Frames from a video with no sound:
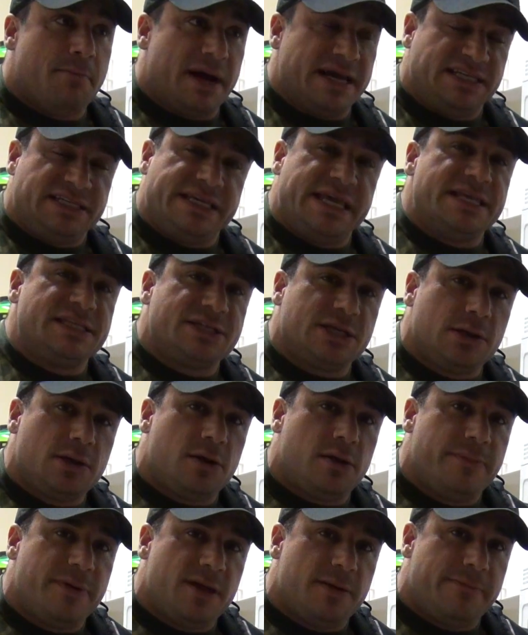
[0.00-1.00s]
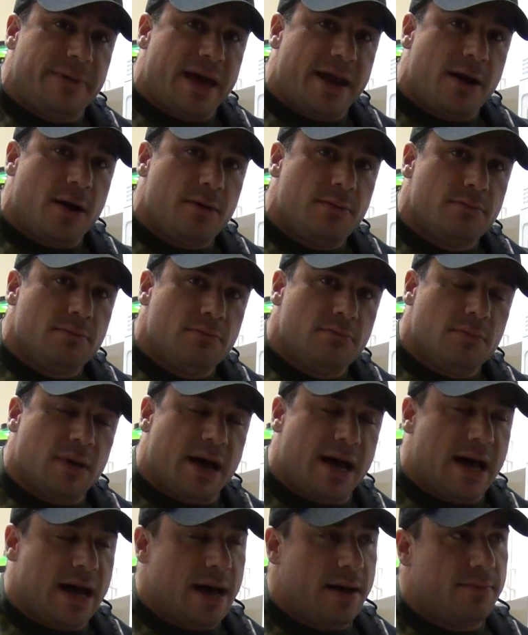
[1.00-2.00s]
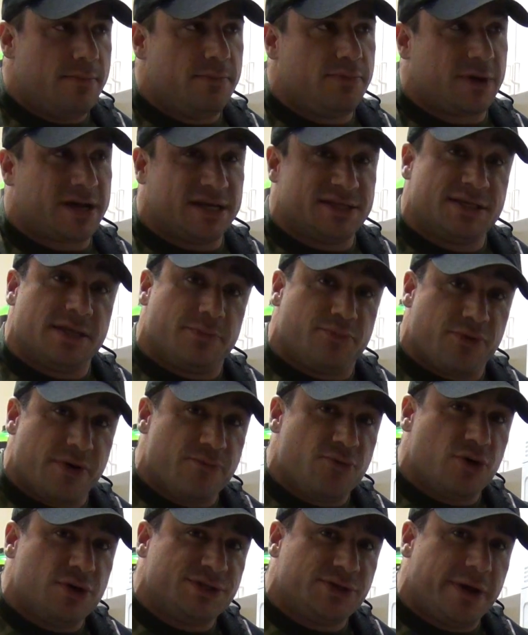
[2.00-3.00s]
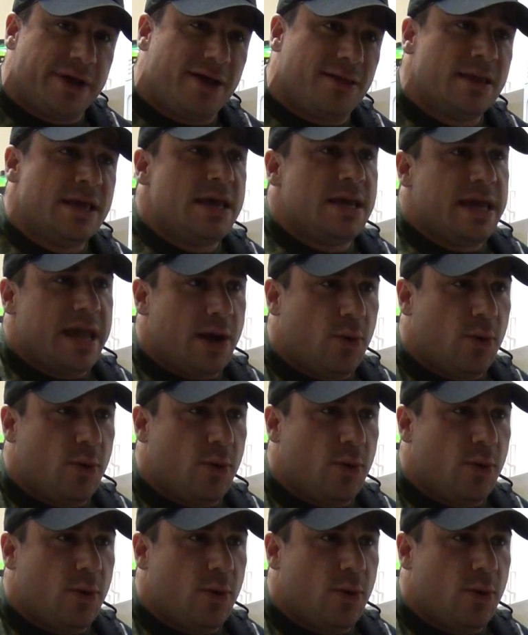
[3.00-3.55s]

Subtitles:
my skin's a little bit better because of the primrose oil.